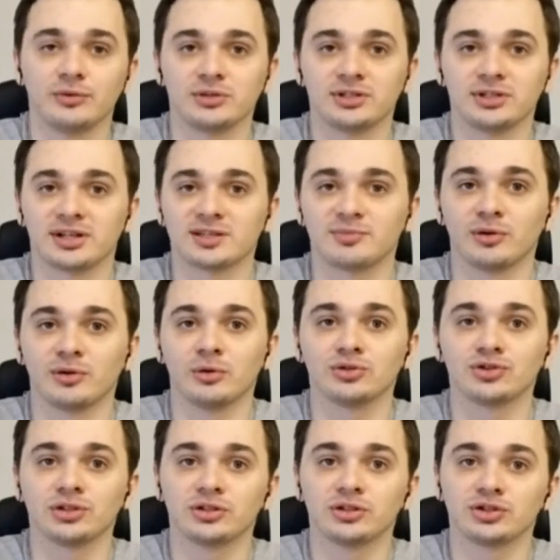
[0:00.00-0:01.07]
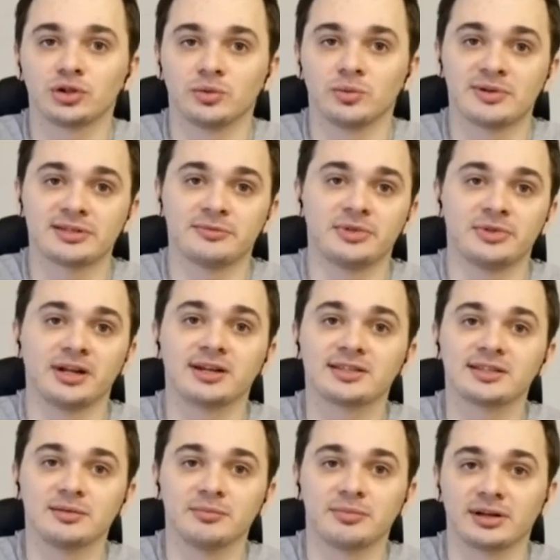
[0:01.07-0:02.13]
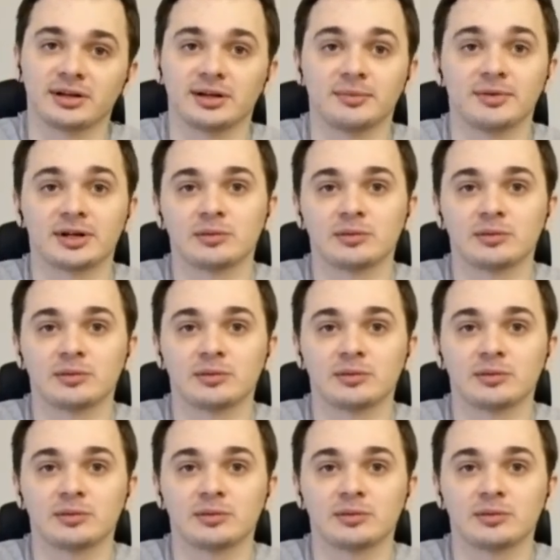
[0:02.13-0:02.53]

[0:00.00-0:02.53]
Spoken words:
it should be useful for us to know where